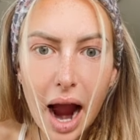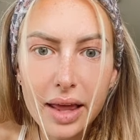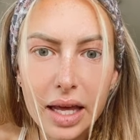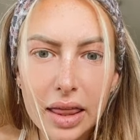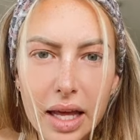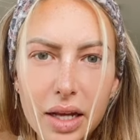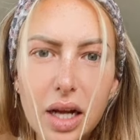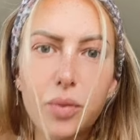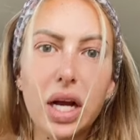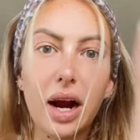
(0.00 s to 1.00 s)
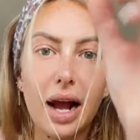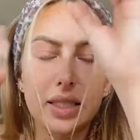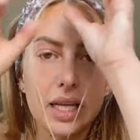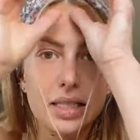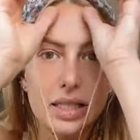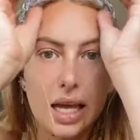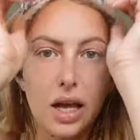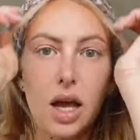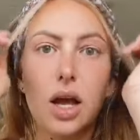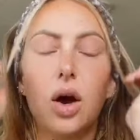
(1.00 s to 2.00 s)
I think that what you're asking is
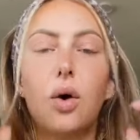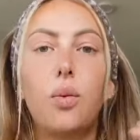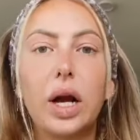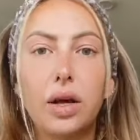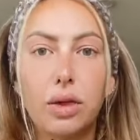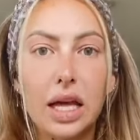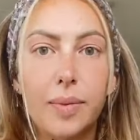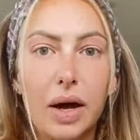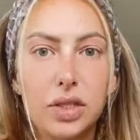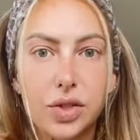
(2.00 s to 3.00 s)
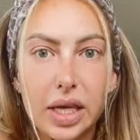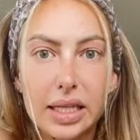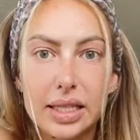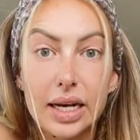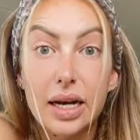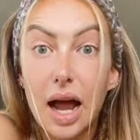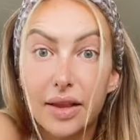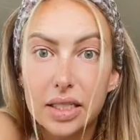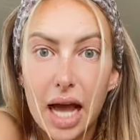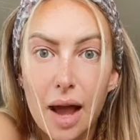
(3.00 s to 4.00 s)
like, what do you think about doing this at
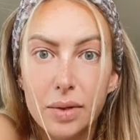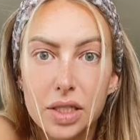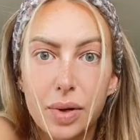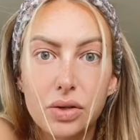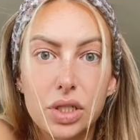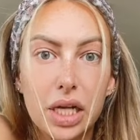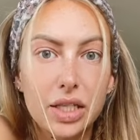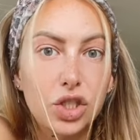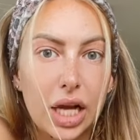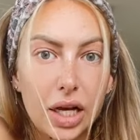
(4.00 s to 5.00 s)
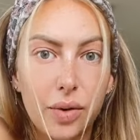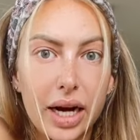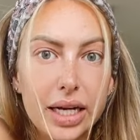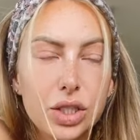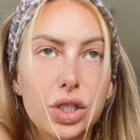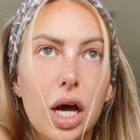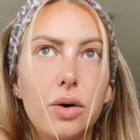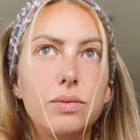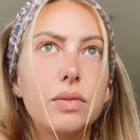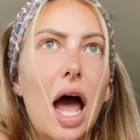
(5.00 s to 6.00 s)
another time as opposed to in January?
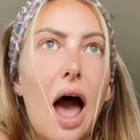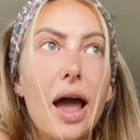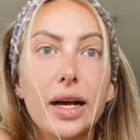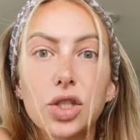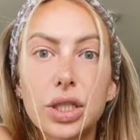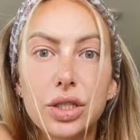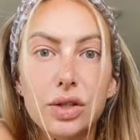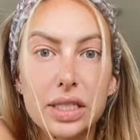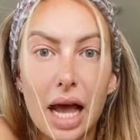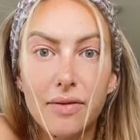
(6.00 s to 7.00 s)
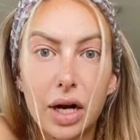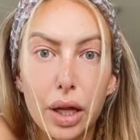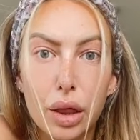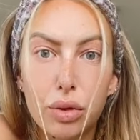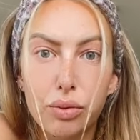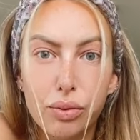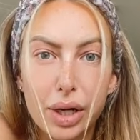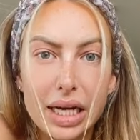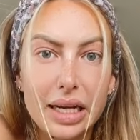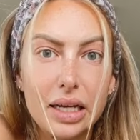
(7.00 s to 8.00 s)
So I actually do this every
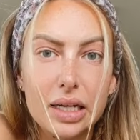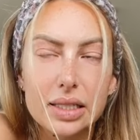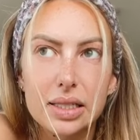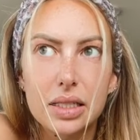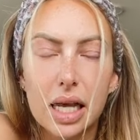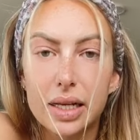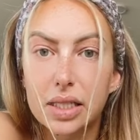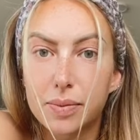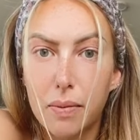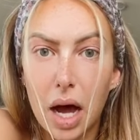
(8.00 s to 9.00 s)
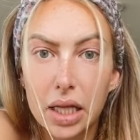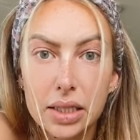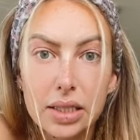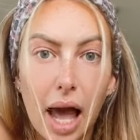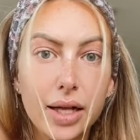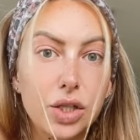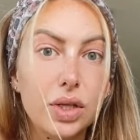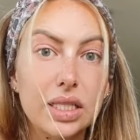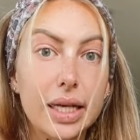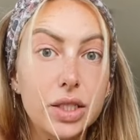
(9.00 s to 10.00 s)
3 to 6 months. I
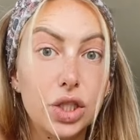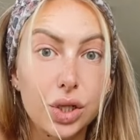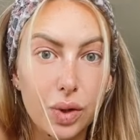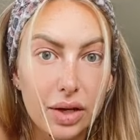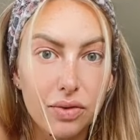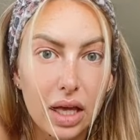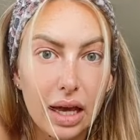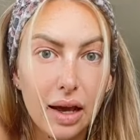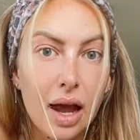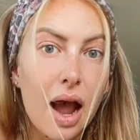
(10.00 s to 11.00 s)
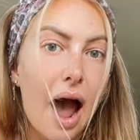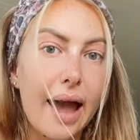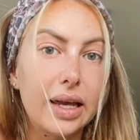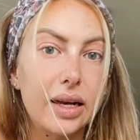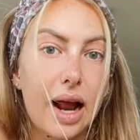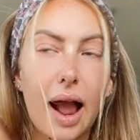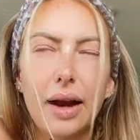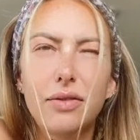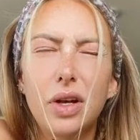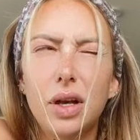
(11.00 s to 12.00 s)
do this intuitively. I can
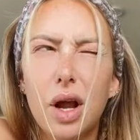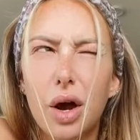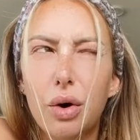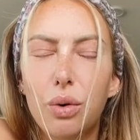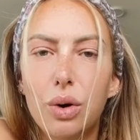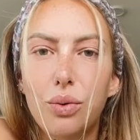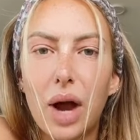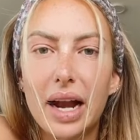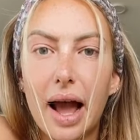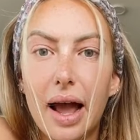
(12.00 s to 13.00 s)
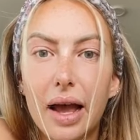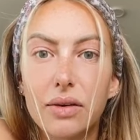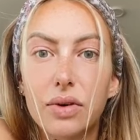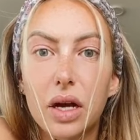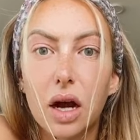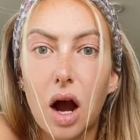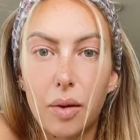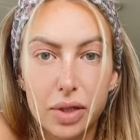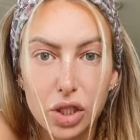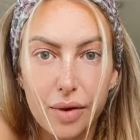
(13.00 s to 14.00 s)
kind of know when I've
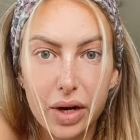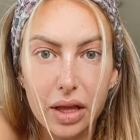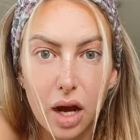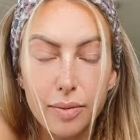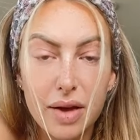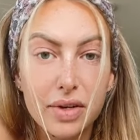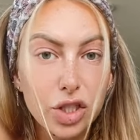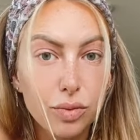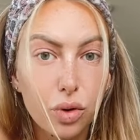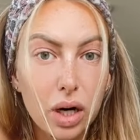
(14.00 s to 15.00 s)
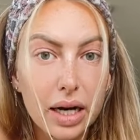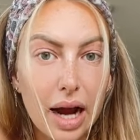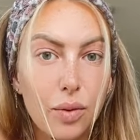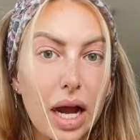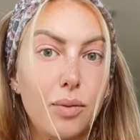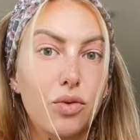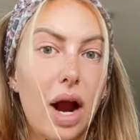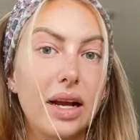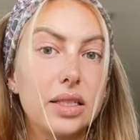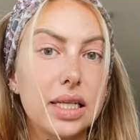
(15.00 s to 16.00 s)
accomplished everything on my vision board and when I'm
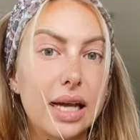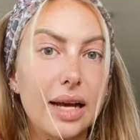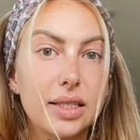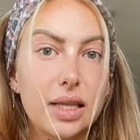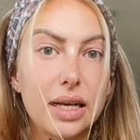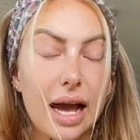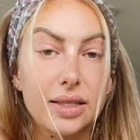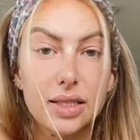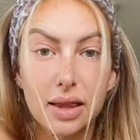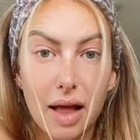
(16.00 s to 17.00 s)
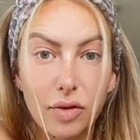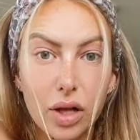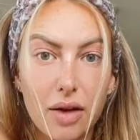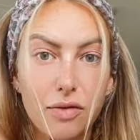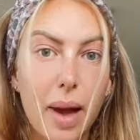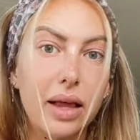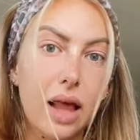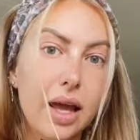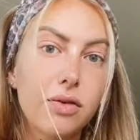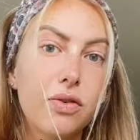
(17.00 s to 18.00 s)
ready to get to the next level of my
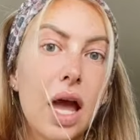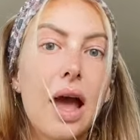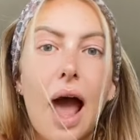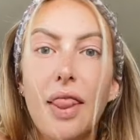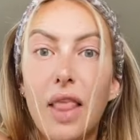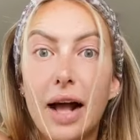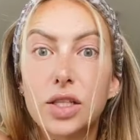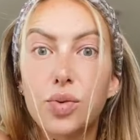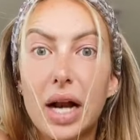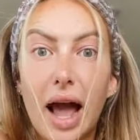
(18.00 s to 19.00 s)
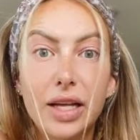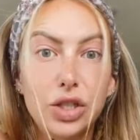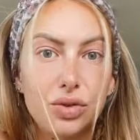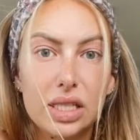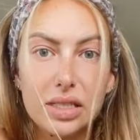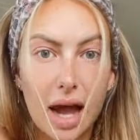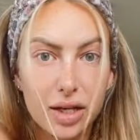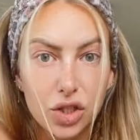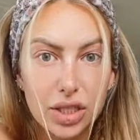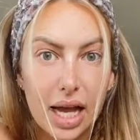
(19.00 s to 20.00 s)
life. And that's when I do this
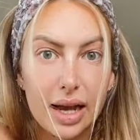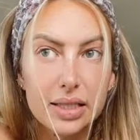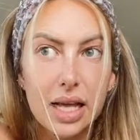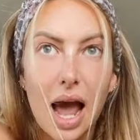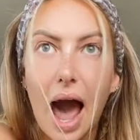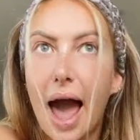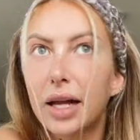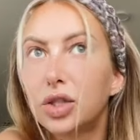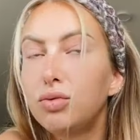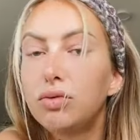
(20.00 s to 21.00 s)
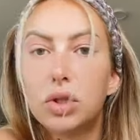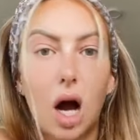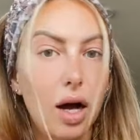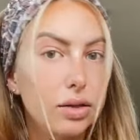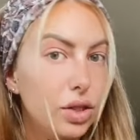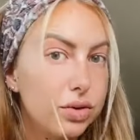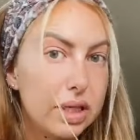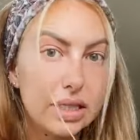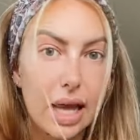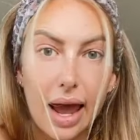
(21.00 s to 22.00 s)
exercise. I do not do
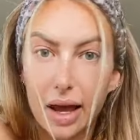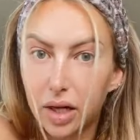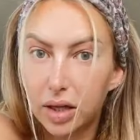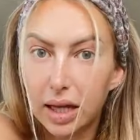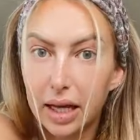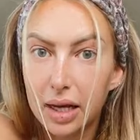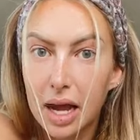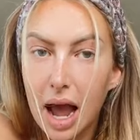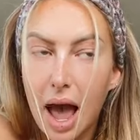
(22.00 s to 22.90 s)
this annually.